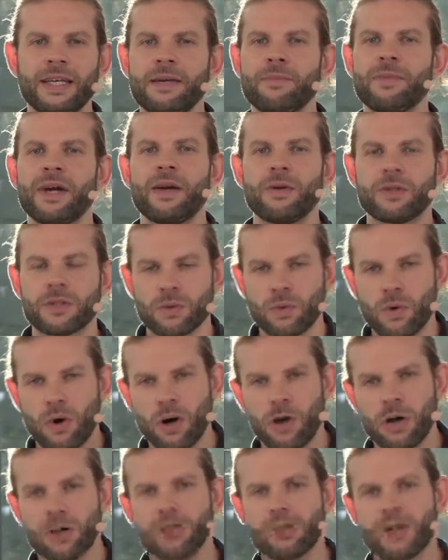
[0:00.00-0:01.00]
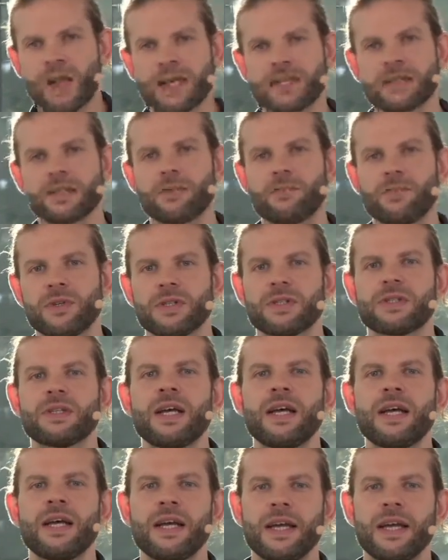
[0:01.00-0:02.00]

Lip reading: email to all your customers,